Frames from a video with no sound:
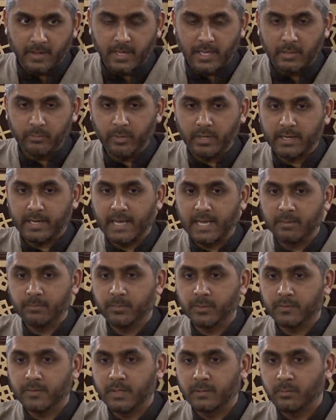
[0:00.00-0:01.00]
and we can't
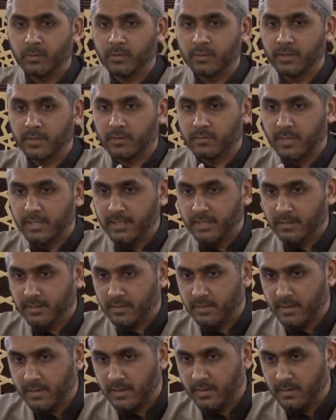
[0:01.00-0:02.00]
put them on the credit
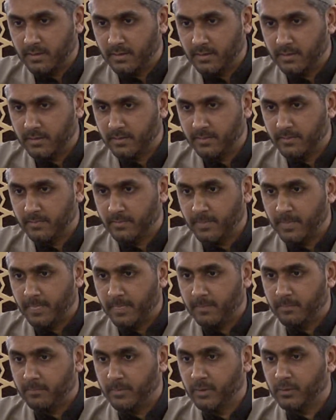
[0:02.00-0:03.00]
card
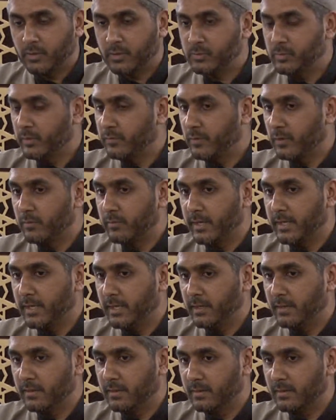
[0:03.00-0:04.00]
because we've
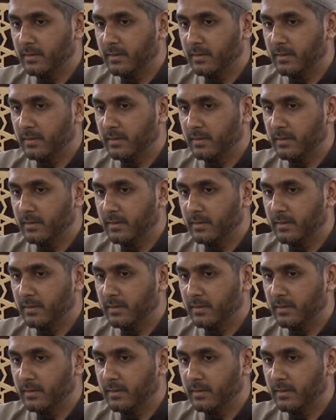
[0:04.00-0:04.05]
already